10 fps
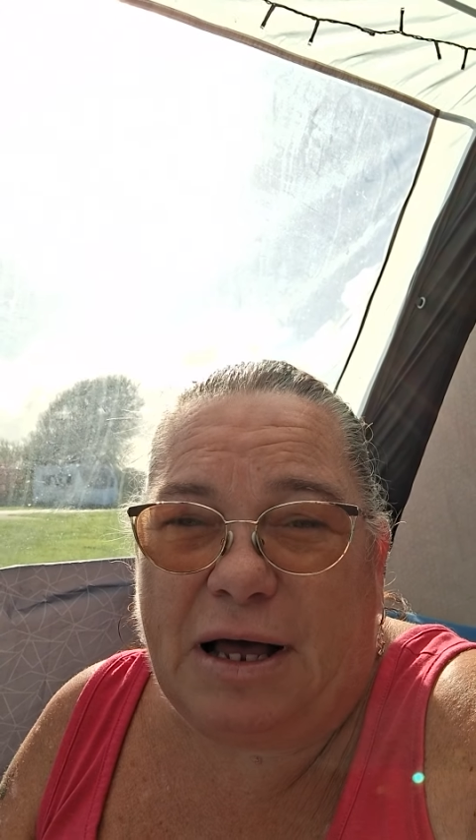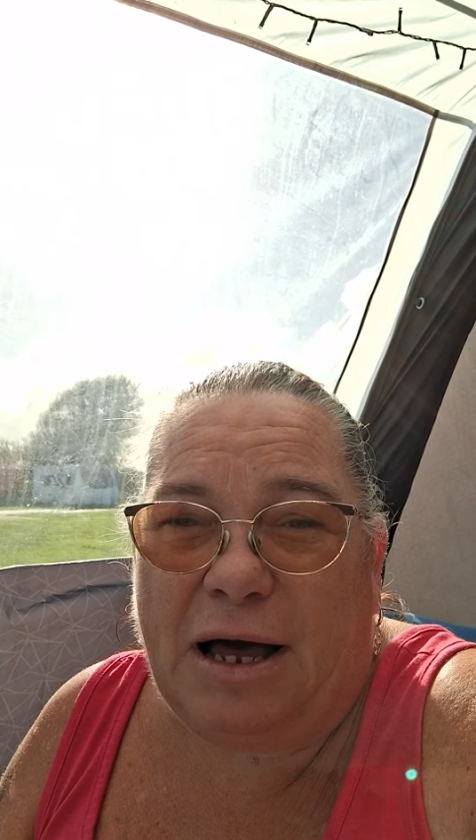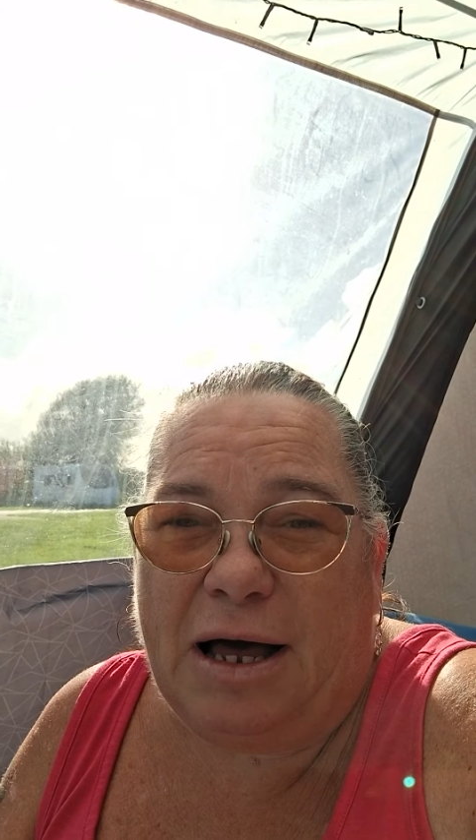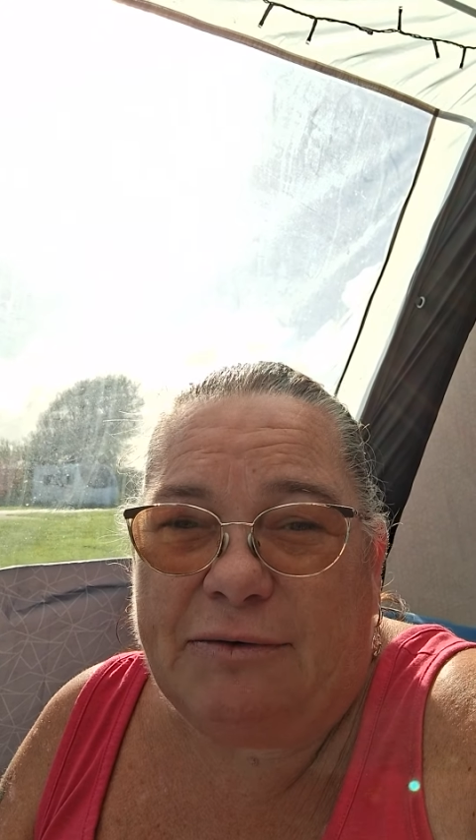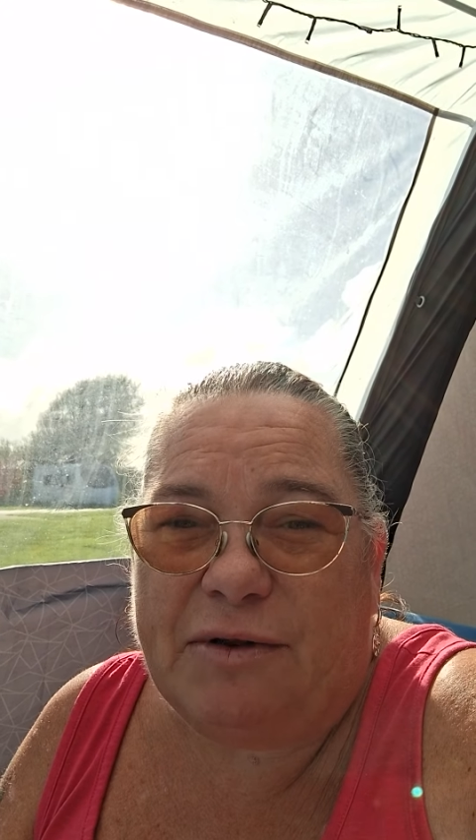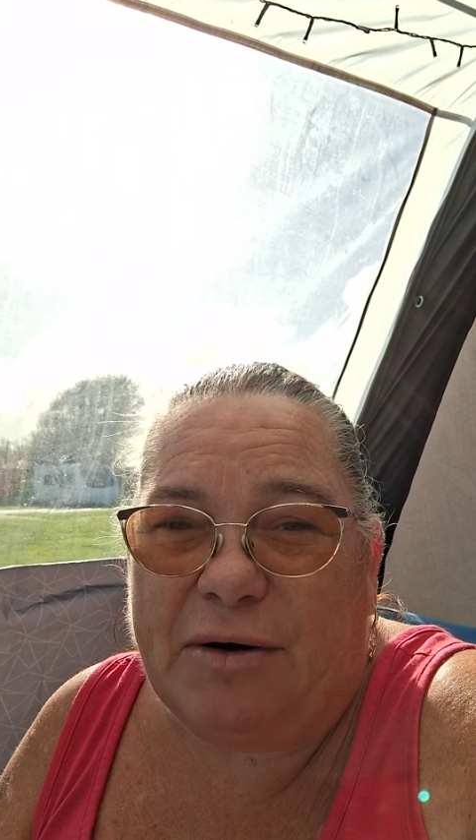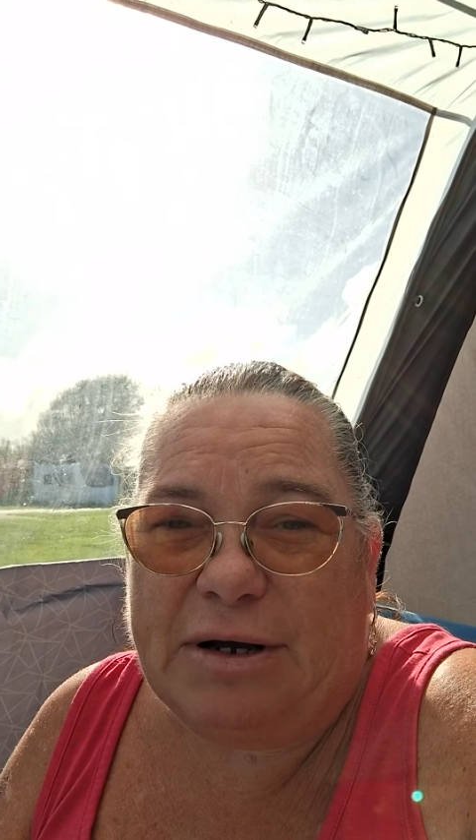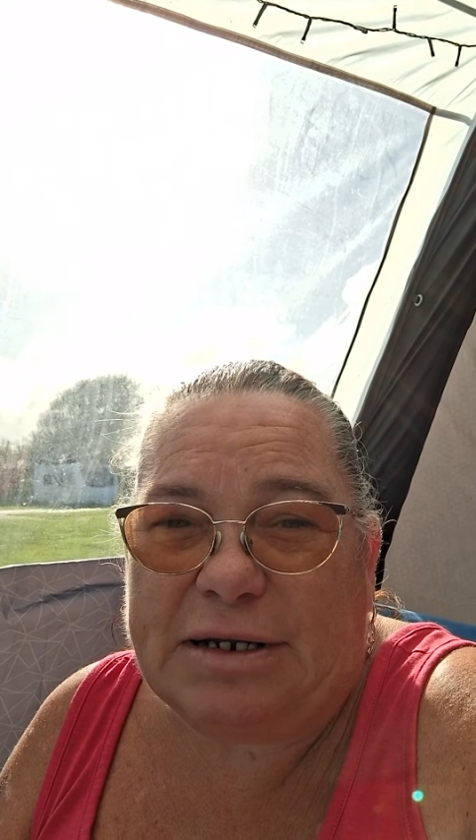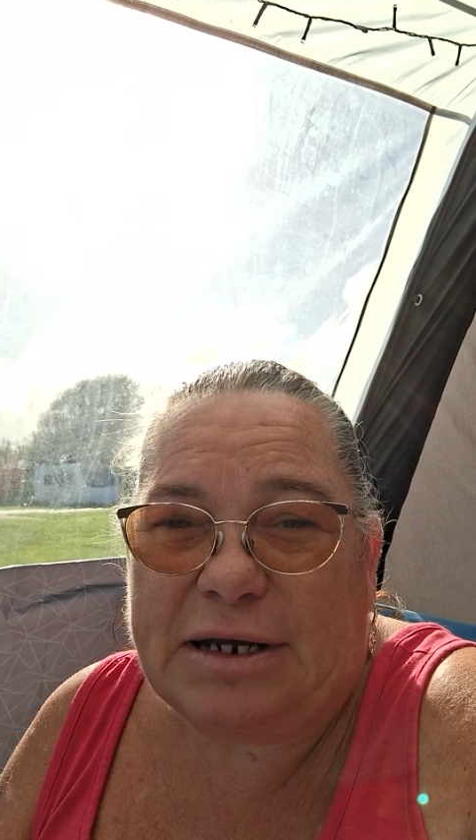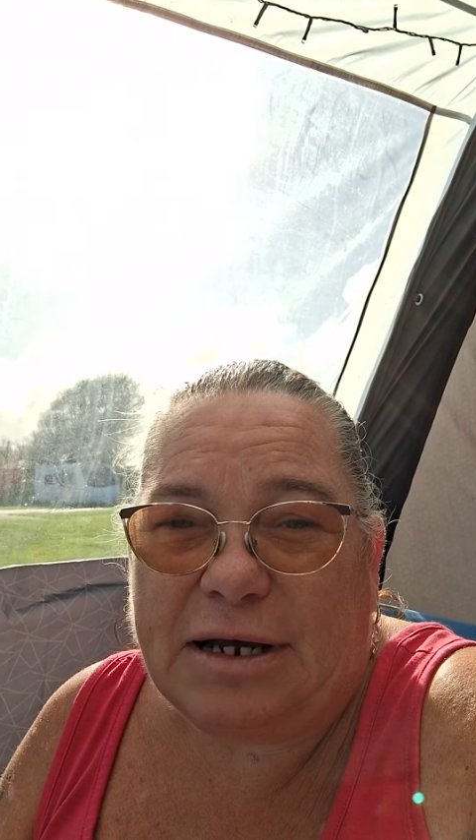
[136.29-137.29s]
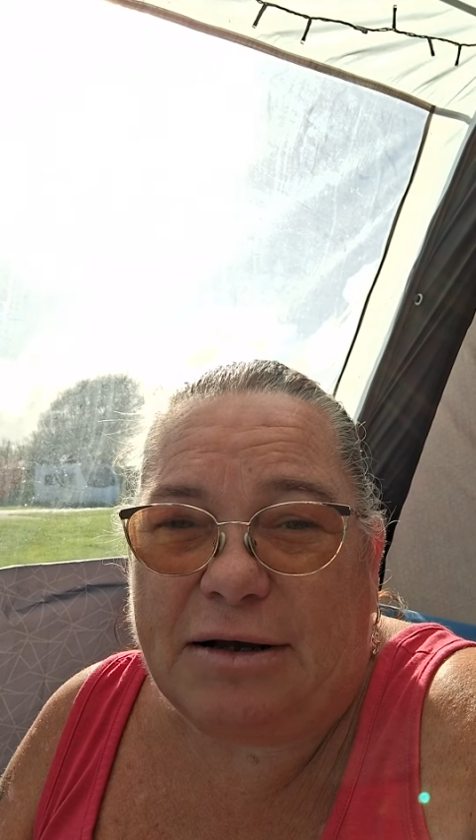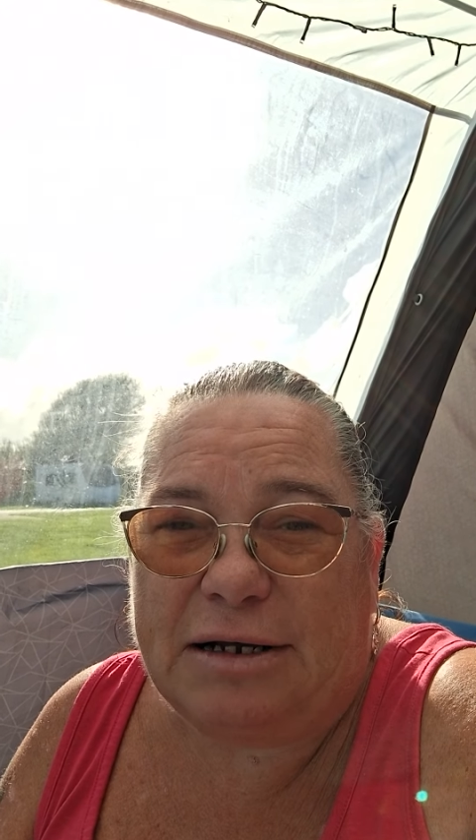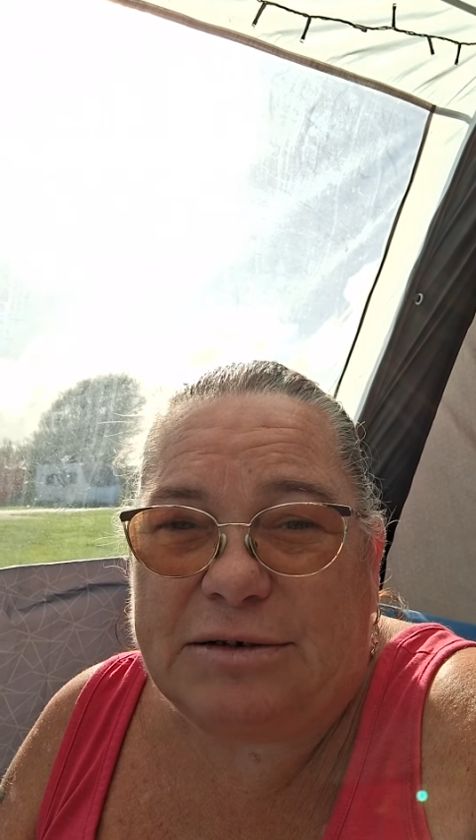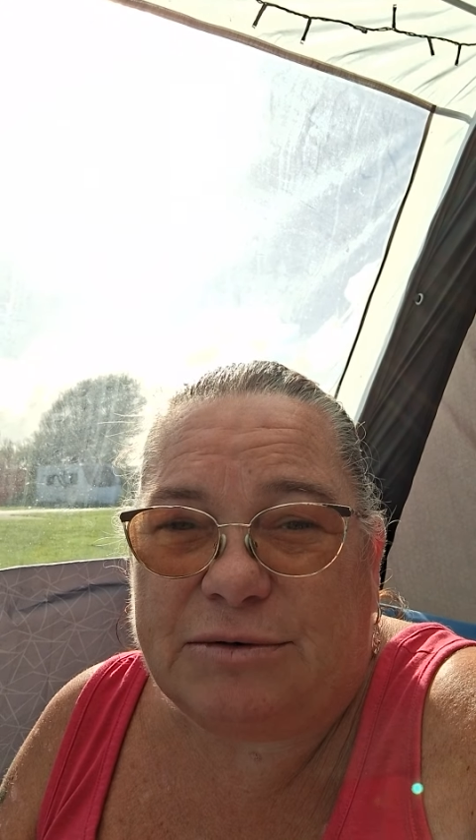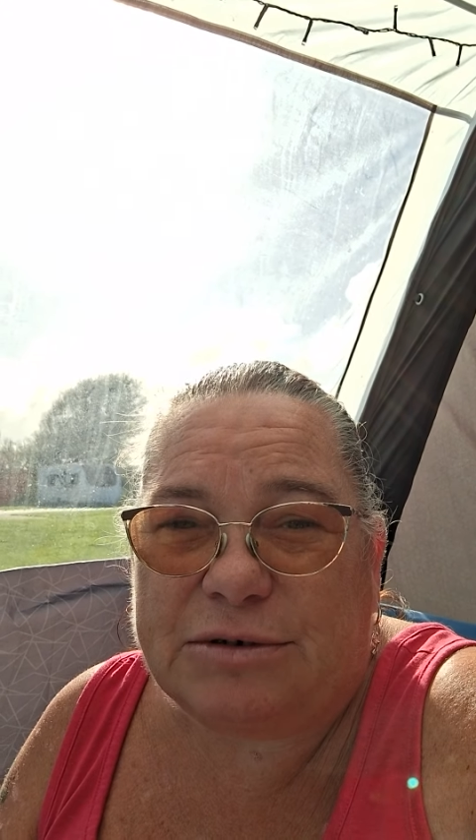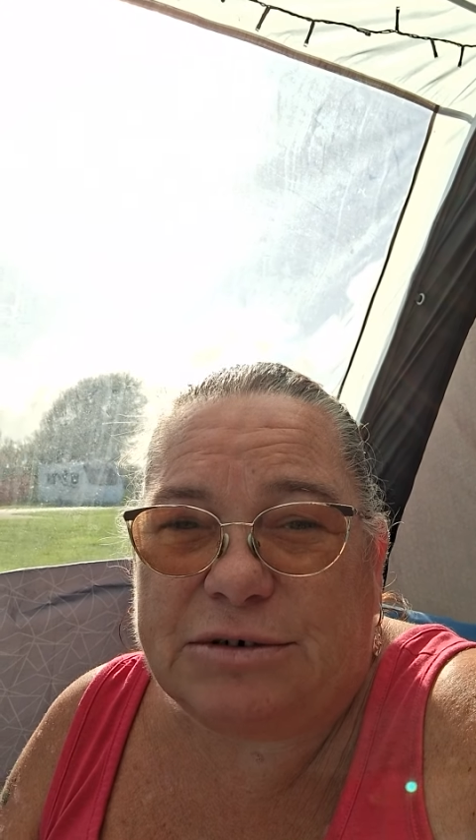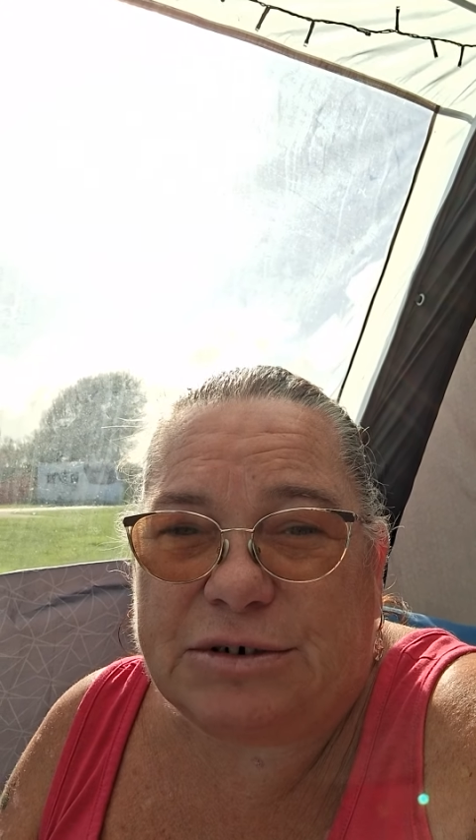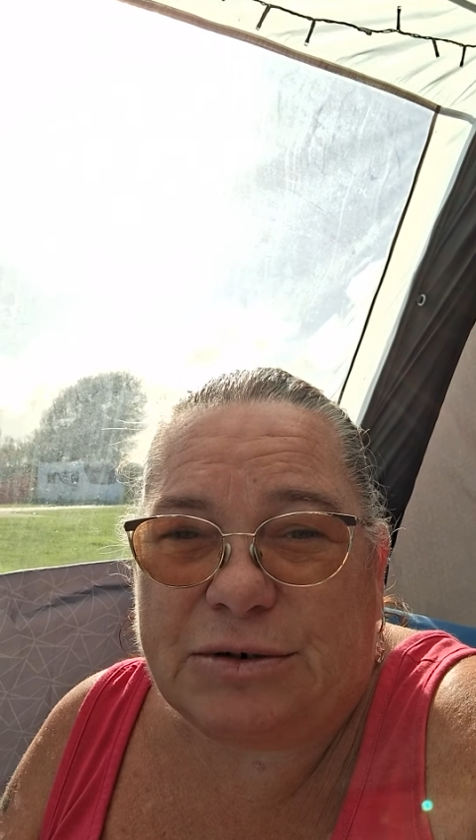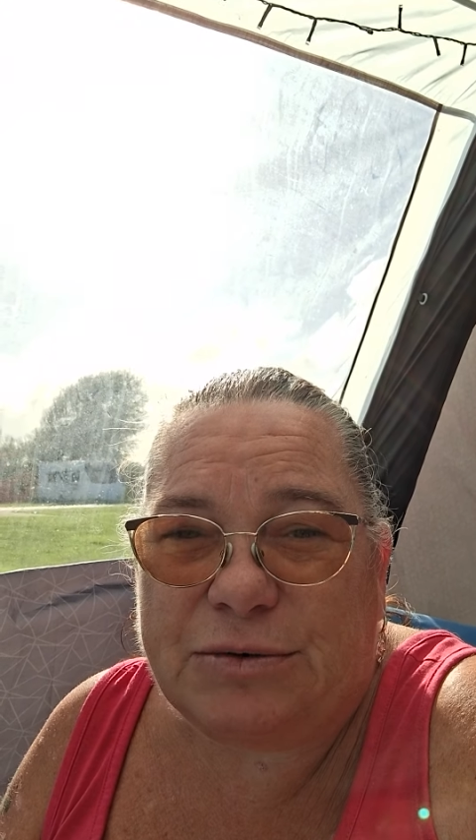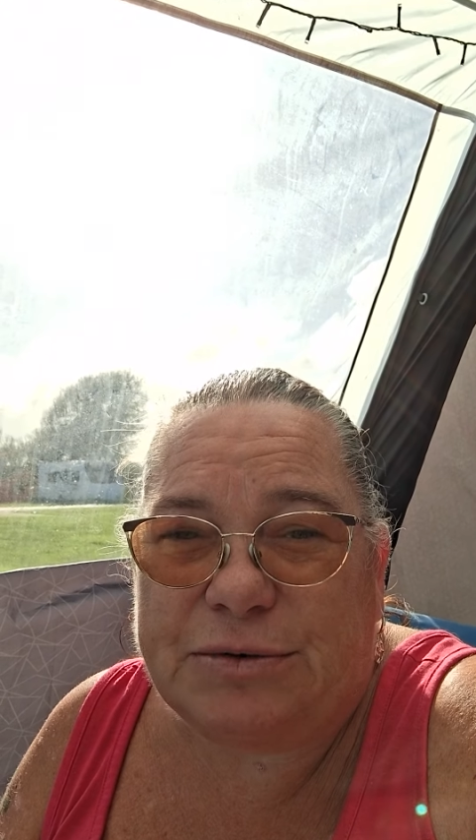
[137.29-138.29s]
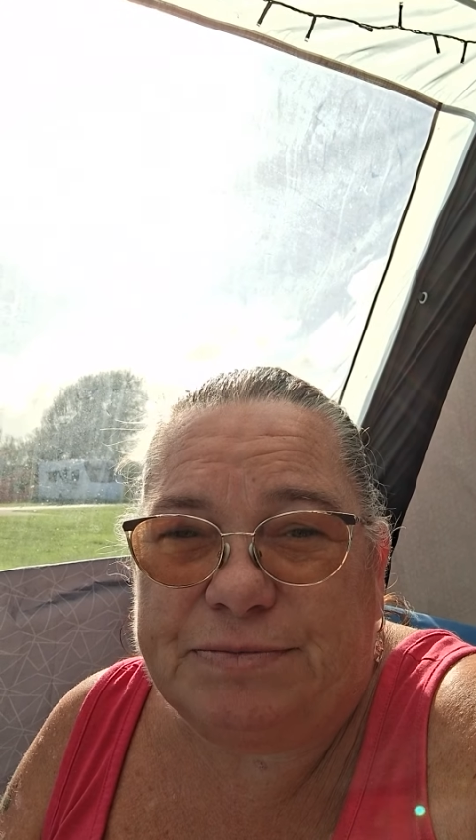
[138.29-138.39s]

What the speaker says: I have no idea, guys, what to do.